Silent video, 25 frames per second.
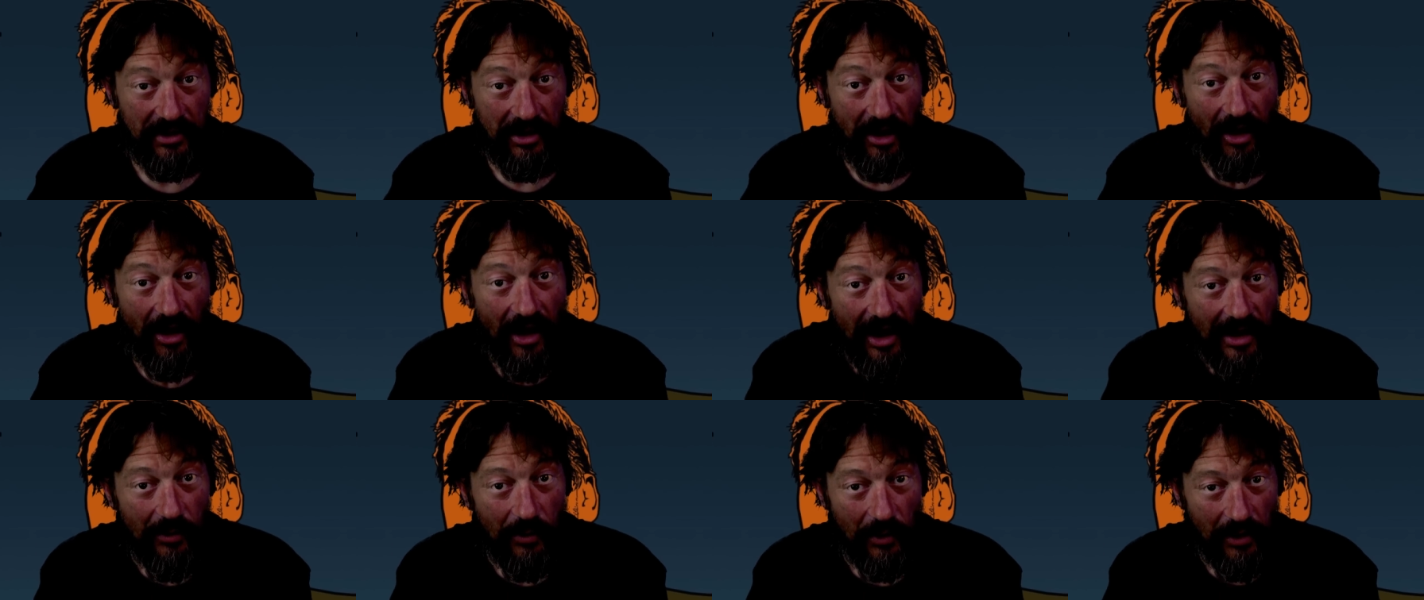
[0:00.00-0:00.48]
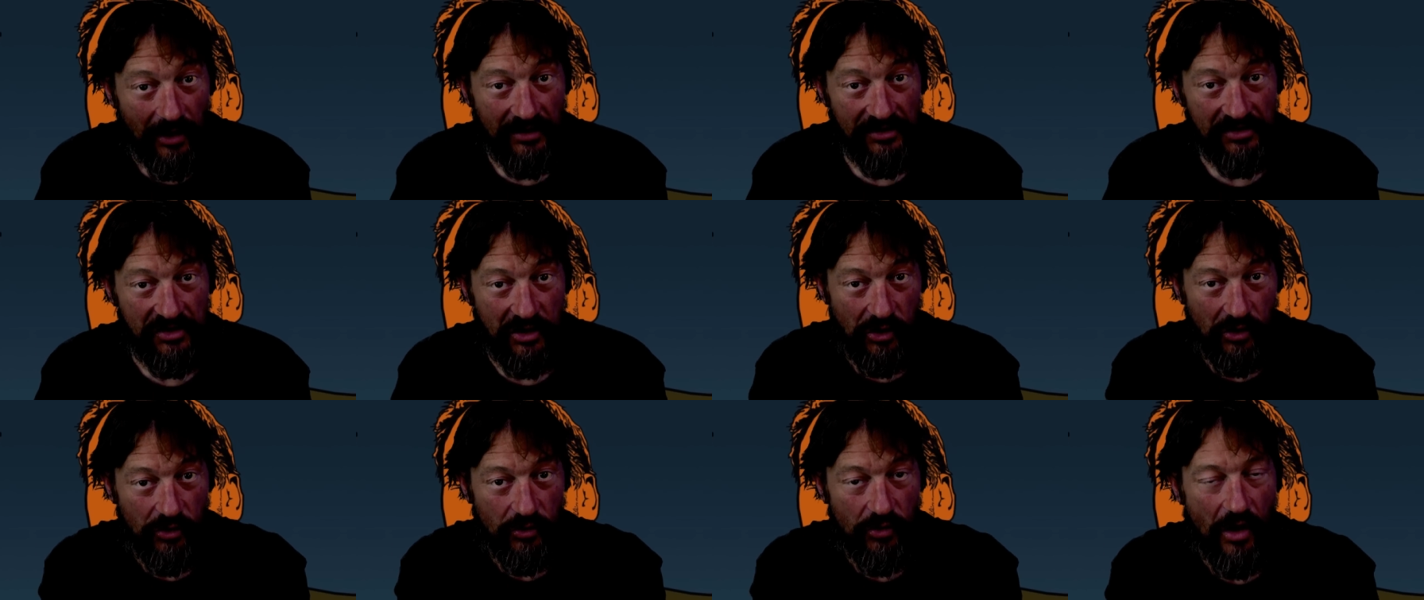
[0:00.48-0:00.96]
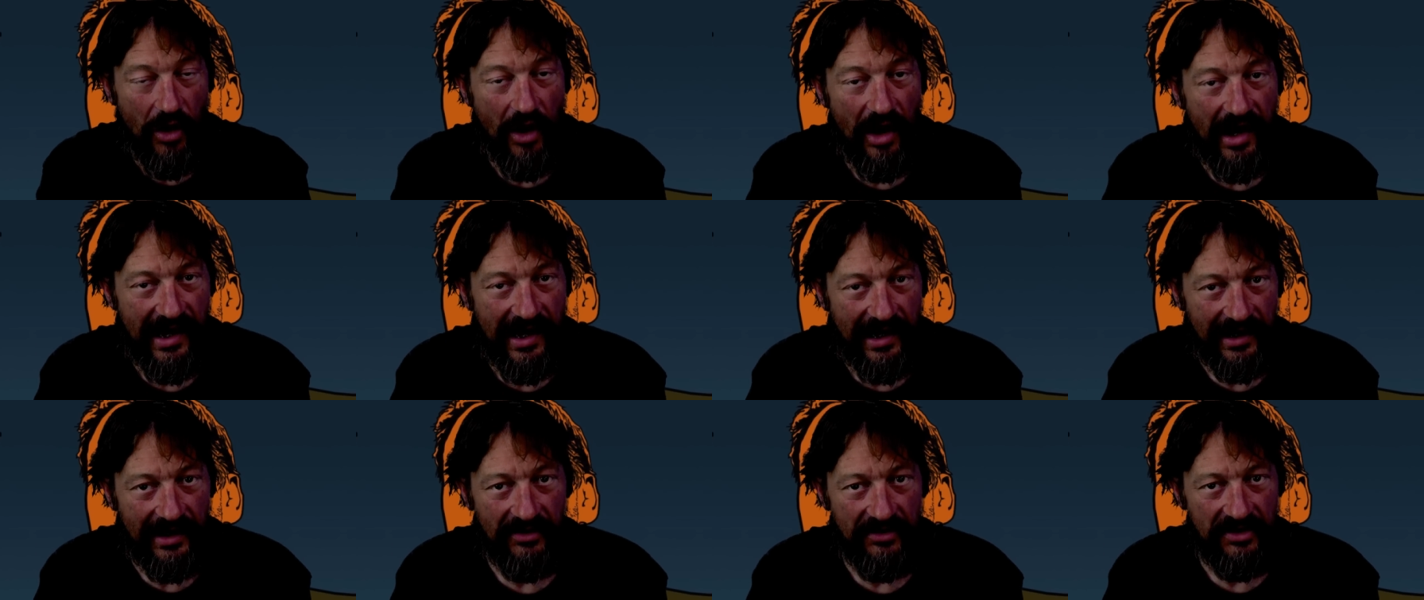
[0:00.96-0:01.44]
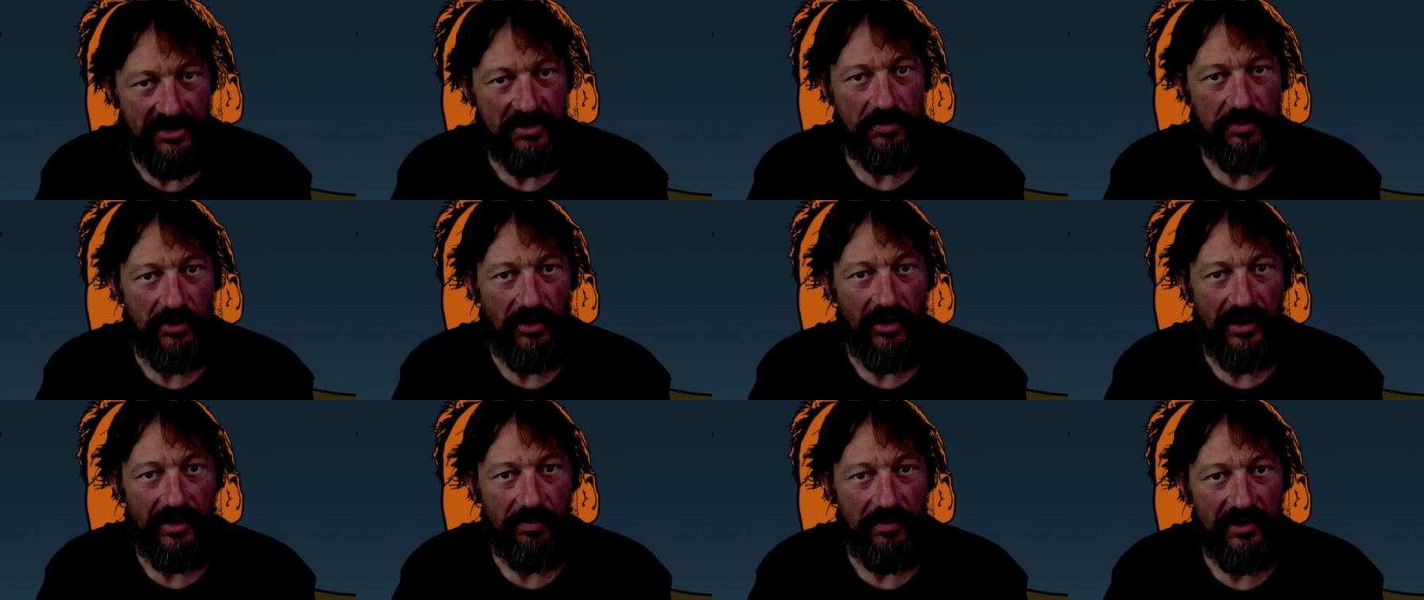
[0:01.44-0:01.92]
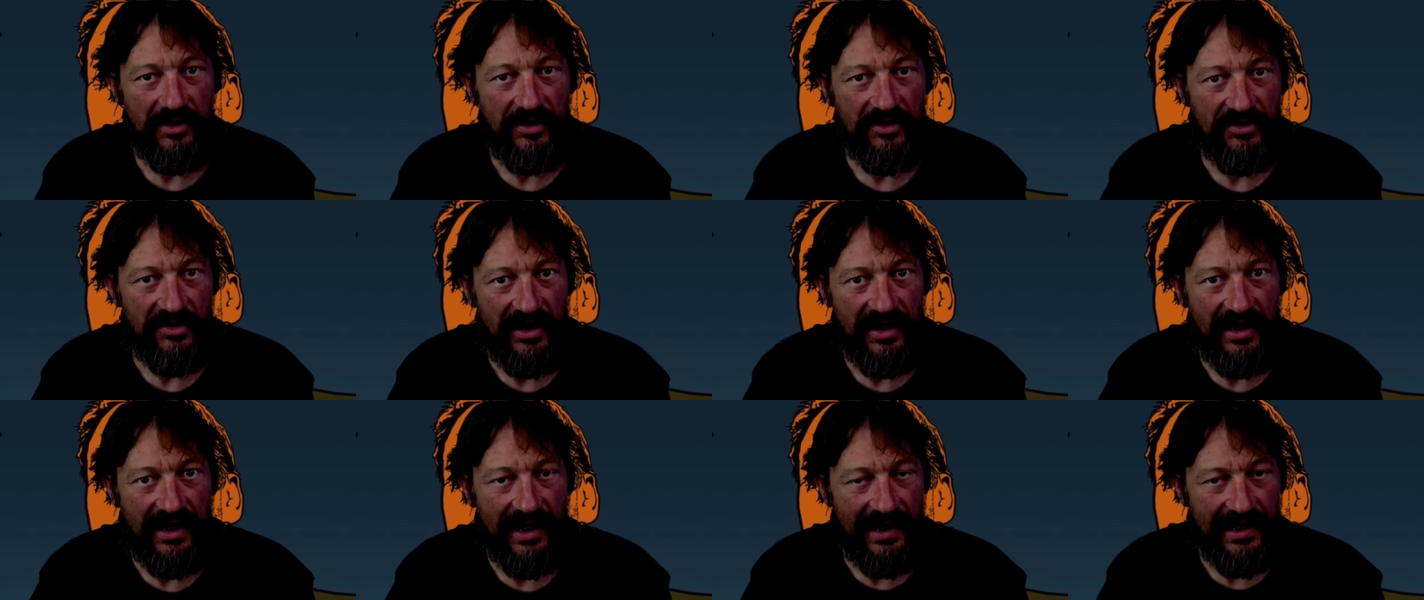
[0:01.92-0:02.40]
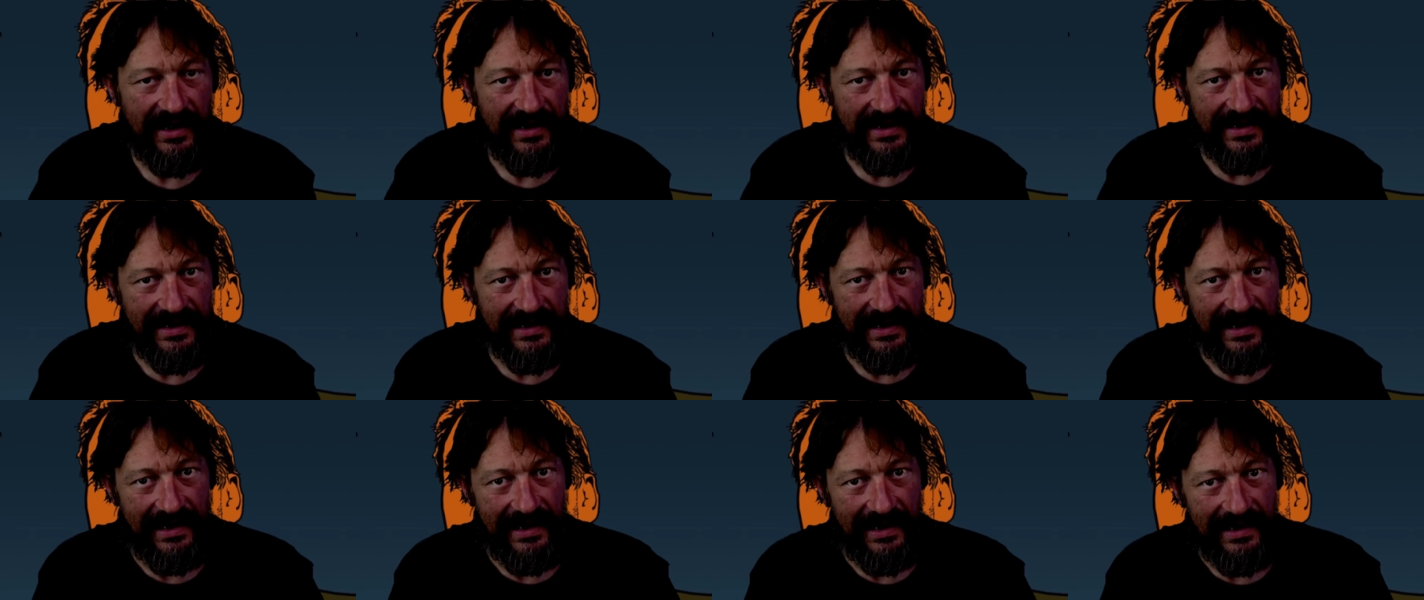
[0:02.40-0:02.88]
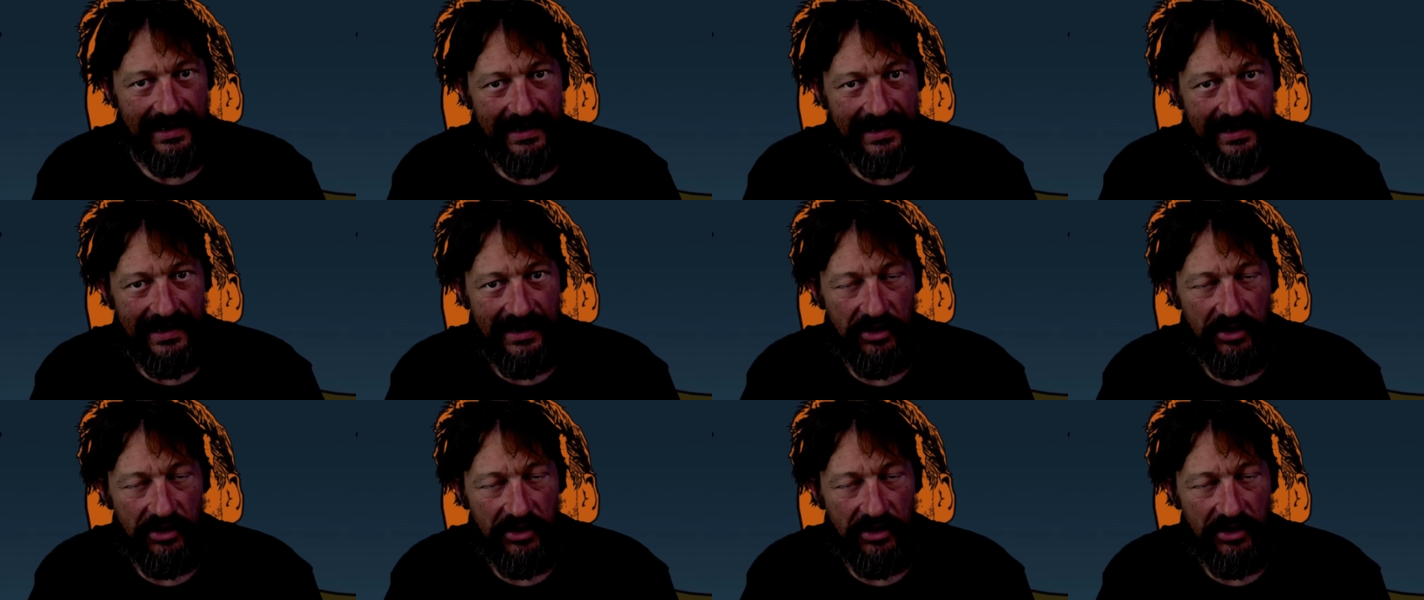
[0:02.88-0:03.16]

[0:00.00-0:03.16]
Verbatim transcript: But I was crying at this point because I had uh,